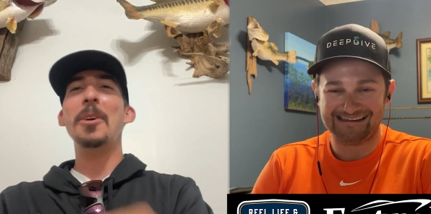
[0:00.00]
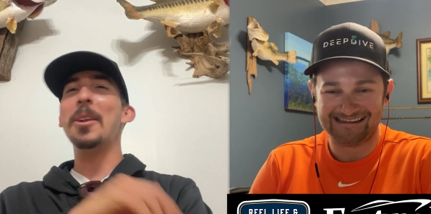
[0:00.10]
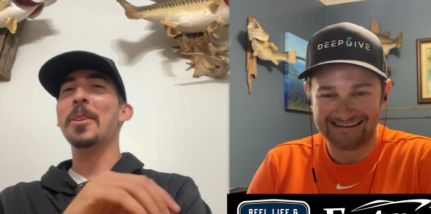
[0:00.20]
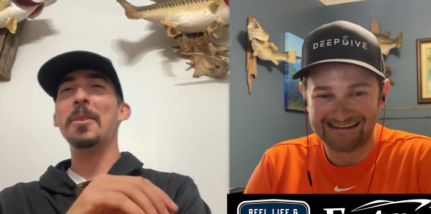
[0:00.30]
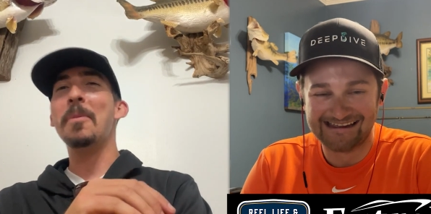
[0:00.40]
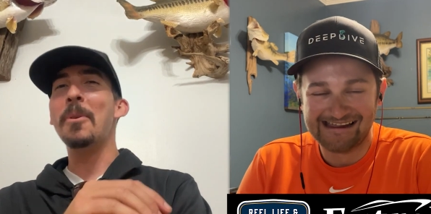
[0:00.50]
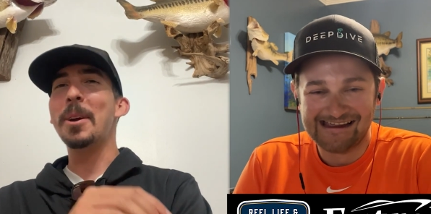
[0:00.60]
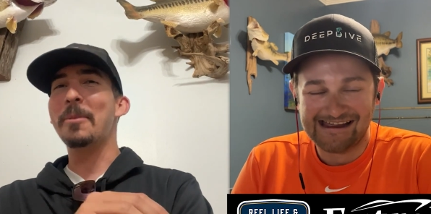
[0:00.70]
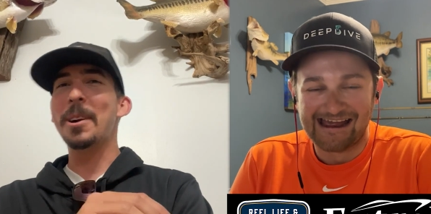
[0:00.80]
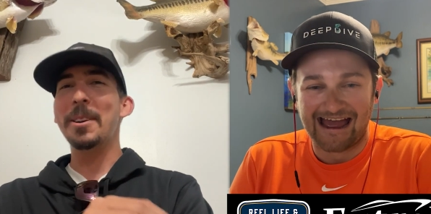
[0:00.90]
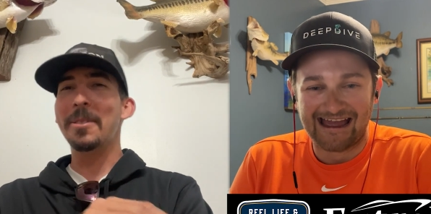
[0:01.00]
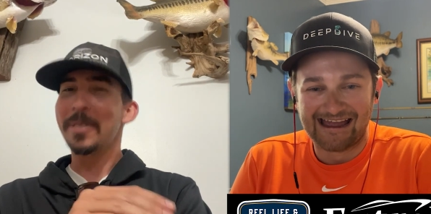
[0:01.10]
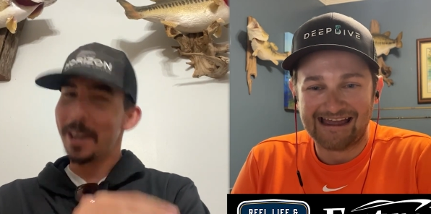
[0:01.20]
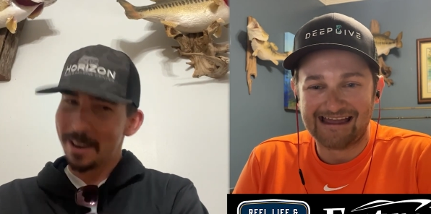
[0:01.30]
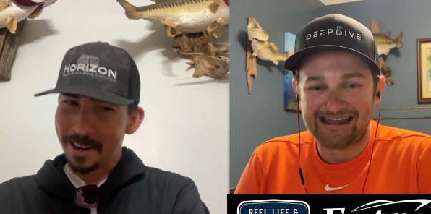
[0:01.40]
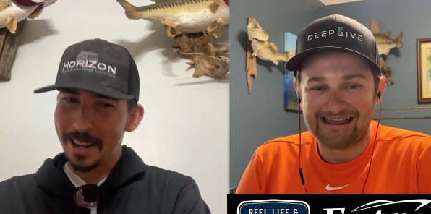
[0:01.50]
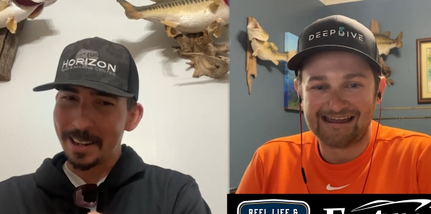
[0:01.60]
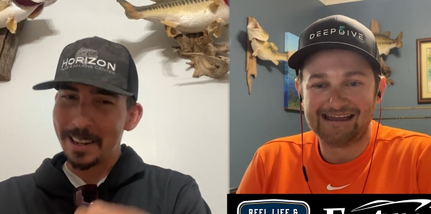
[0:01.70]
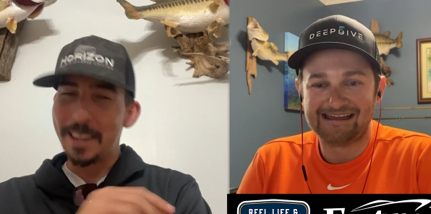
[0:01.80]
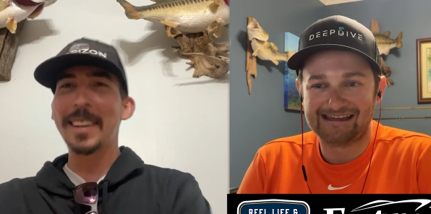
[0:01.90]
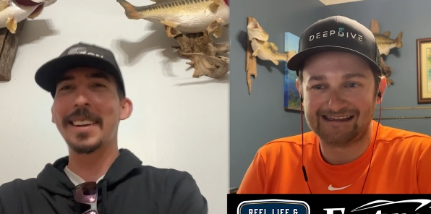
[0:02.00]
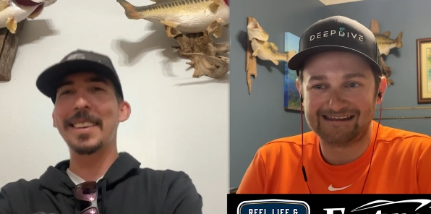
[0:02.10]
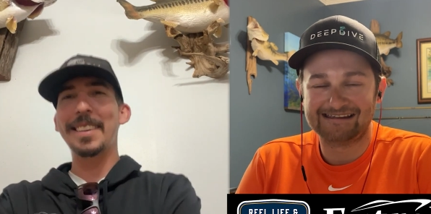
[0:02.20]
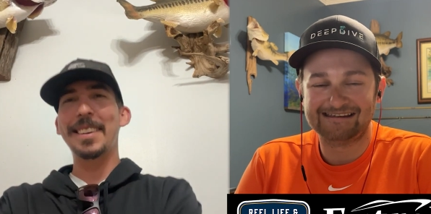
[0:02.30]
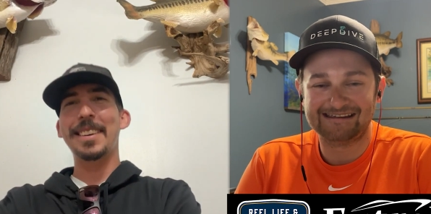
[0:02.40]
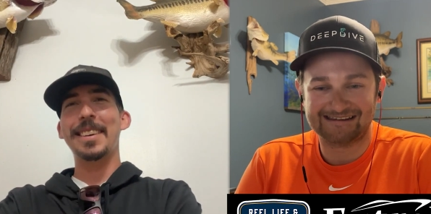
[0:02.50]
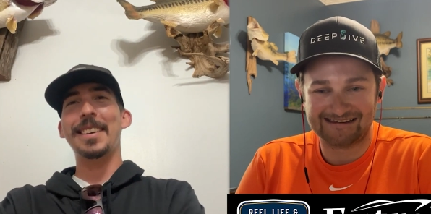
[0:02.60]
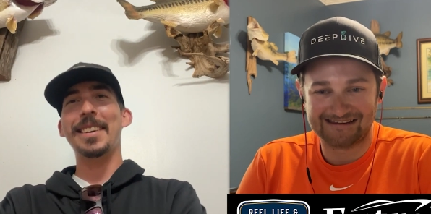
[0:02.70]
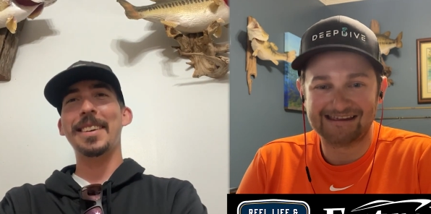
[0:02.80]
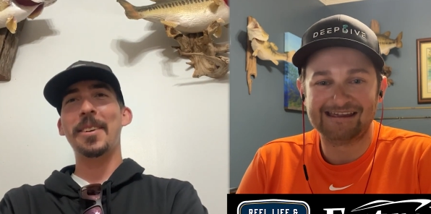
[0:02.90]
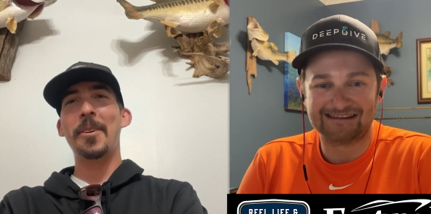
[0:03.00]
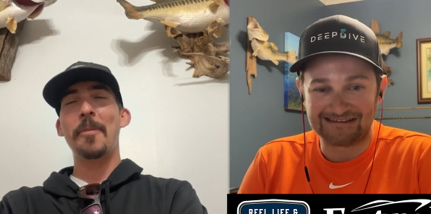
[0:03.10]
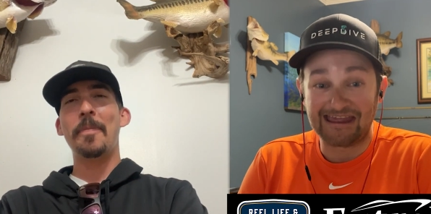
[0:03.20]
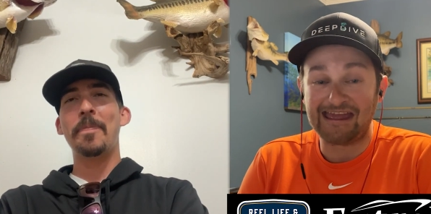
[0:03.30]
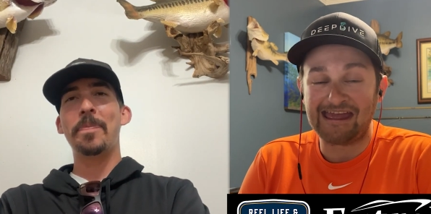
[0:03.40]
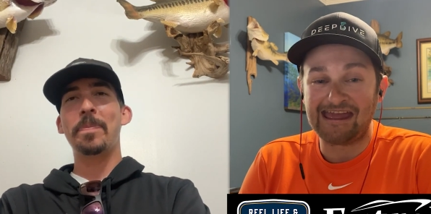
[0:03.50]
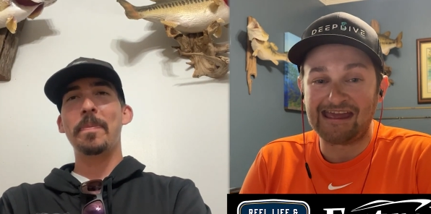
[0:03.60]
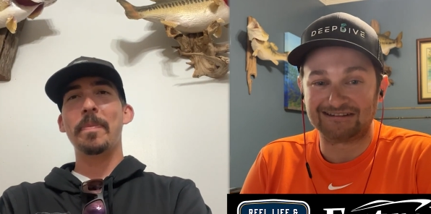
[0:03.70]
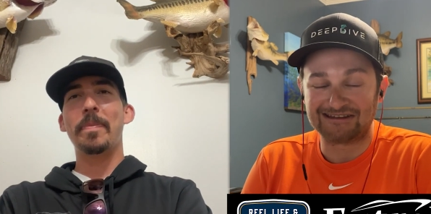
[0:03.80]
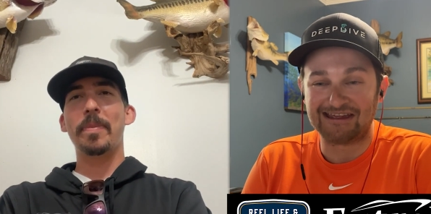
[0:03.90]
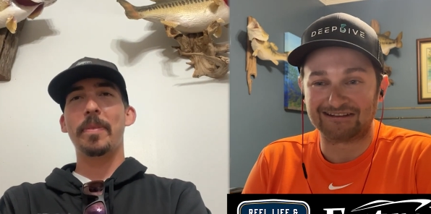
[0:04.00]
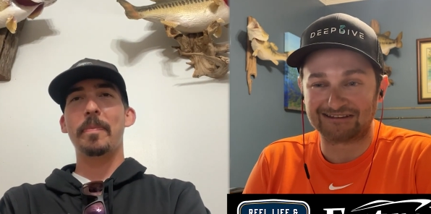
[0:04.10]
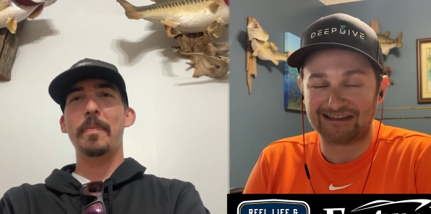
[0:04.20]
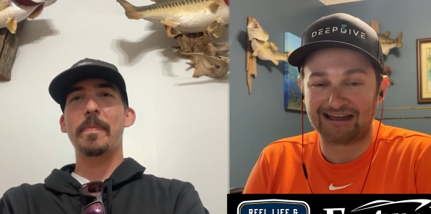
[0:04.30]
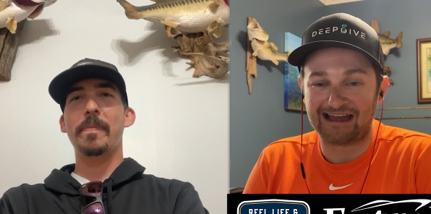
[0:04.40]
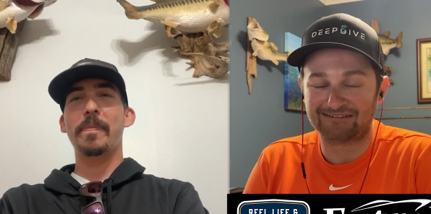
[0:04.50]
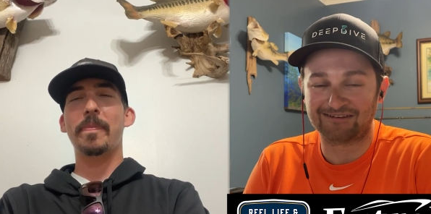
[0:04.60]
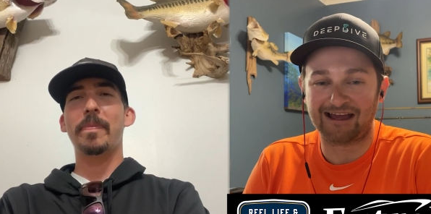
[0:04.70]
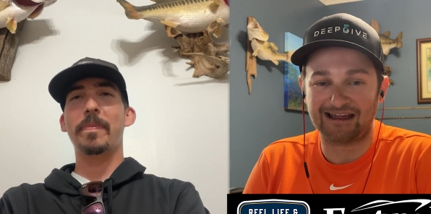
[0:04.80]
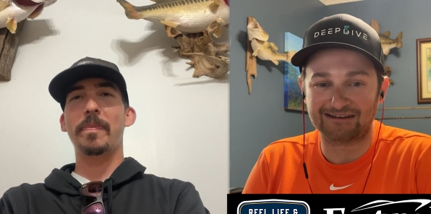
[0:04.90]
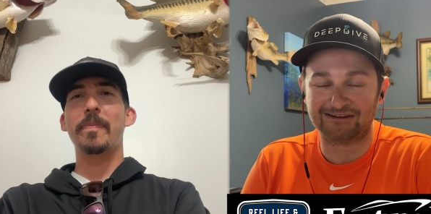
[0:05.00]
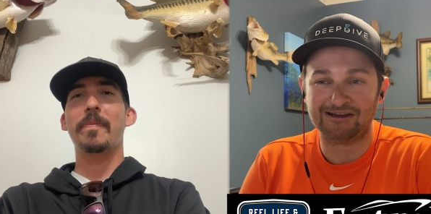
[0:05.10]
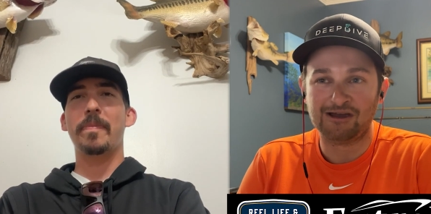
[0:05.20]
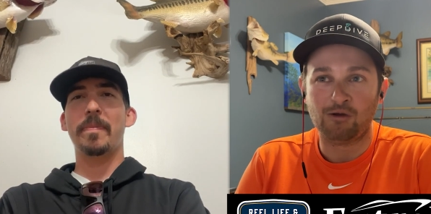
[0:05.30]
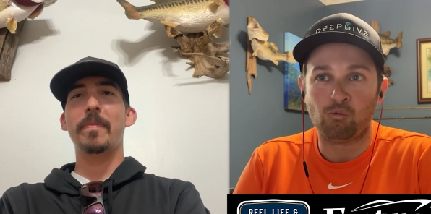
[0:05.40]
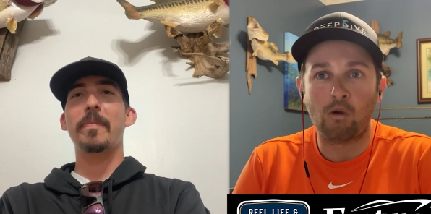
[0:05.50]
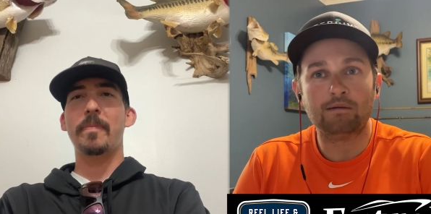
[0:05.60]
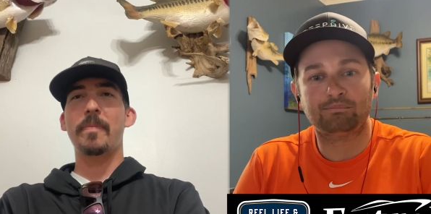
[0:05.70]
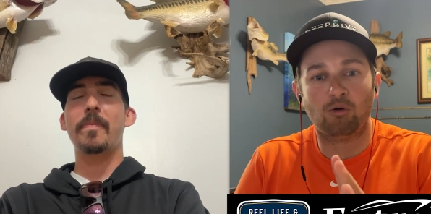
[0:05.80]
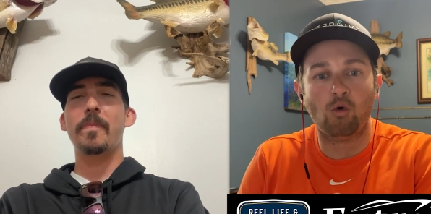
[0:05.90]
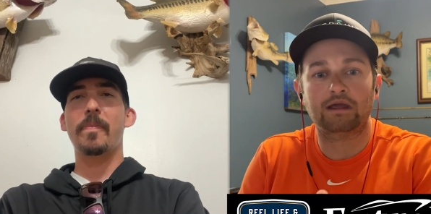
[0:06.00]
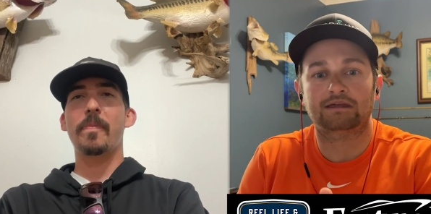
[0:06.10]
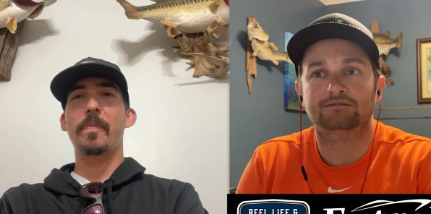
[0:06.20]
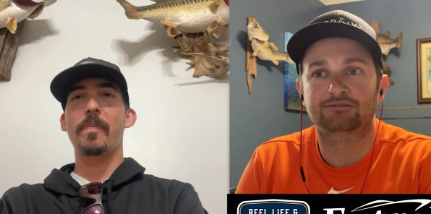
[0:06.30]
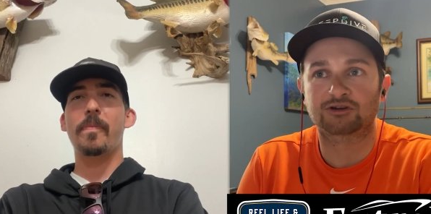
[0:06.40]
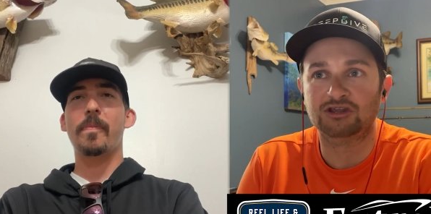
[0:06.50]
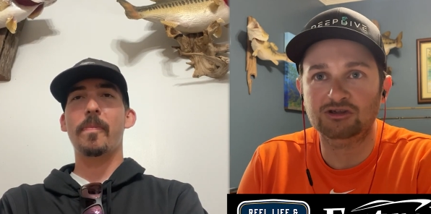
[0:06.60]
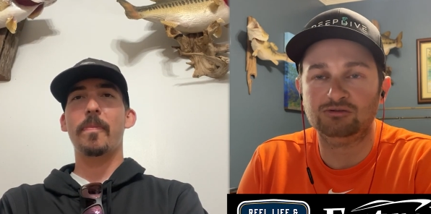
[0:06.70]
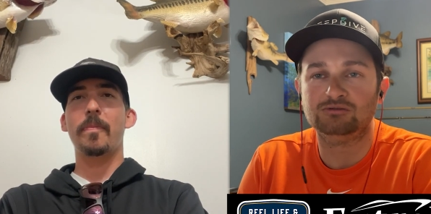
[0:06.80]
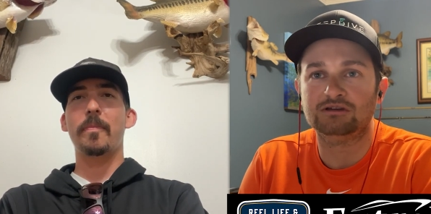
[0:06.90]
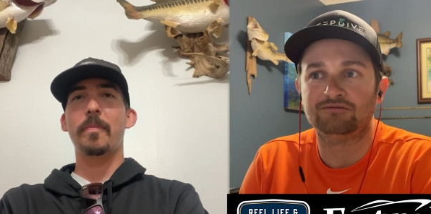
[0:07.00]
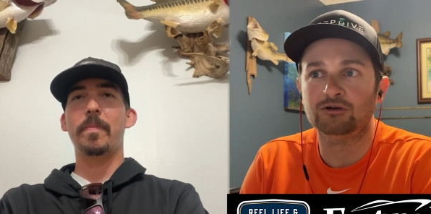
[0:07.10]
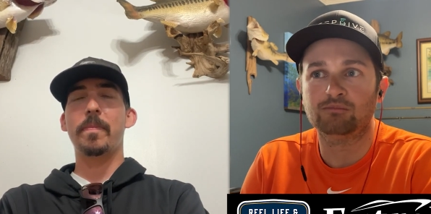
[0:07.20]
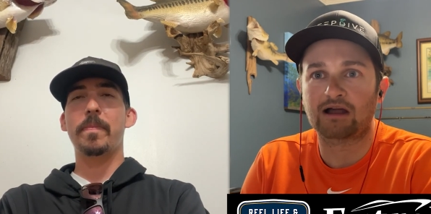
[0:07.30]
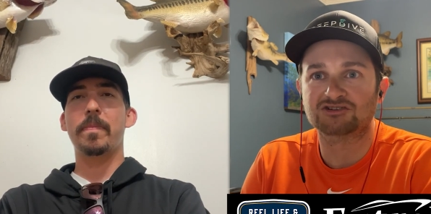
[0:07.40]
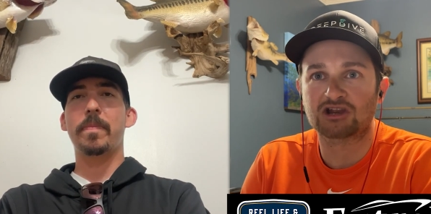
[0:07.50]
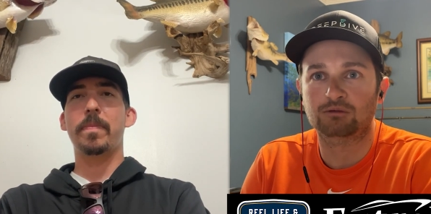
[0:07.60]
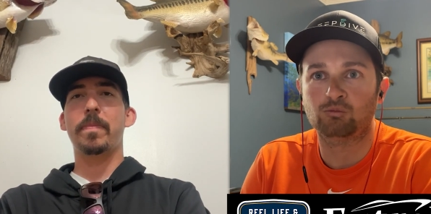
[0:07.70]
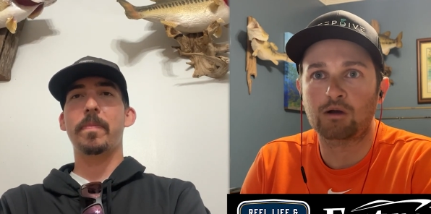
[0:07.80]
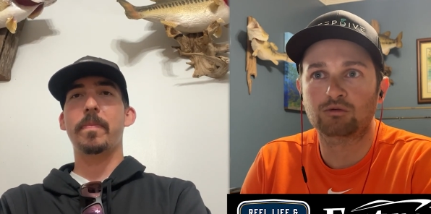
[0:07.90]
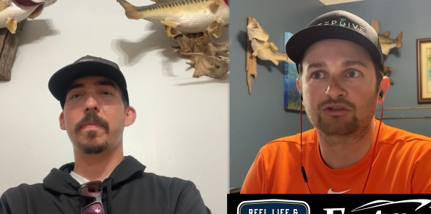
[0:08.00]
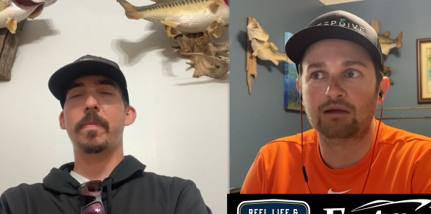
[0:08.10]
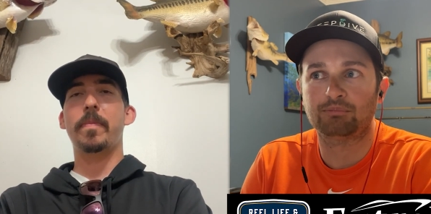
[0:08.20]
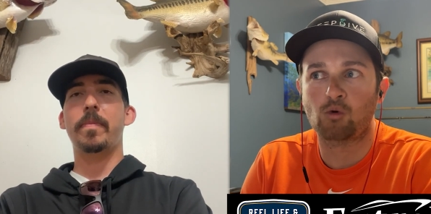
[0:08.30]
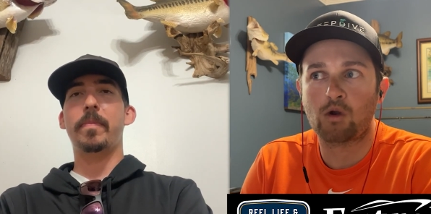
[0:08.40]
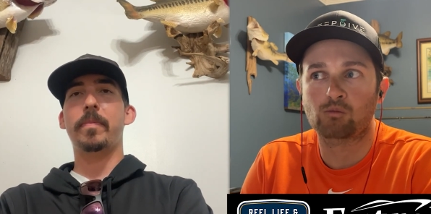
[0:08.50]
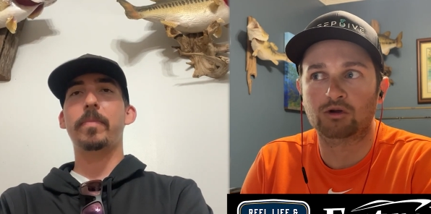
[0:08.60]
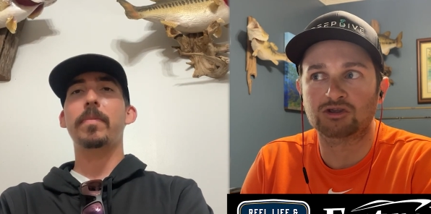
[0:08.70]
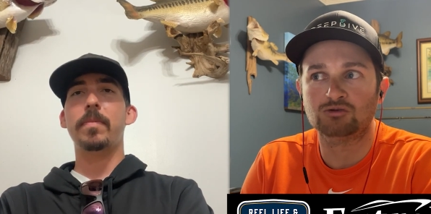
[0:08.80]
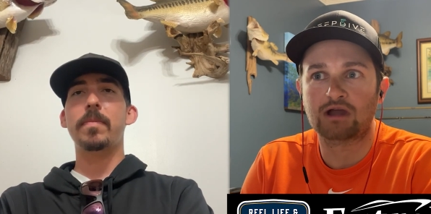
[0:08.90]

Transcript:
Speaker 1: it wasn't to the point where you were staring at it yet.
Speaker 2: Yes, yes, yeah. I'd, I'd uh, what point for you, if you don't mind sharing, what was that point where you